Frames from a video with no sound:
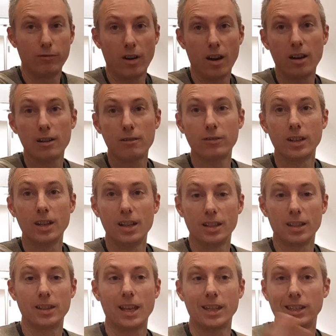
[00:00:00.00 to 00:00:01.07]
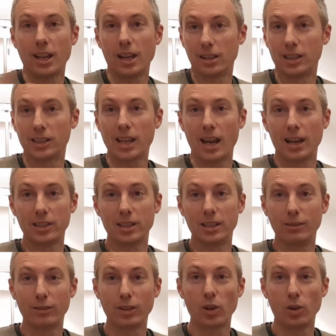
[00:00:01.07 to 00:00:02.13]
5, then that's like your skeleton
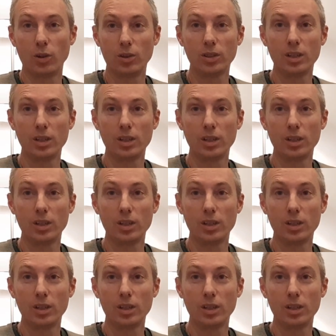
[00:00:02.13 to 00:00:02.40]
of a chord.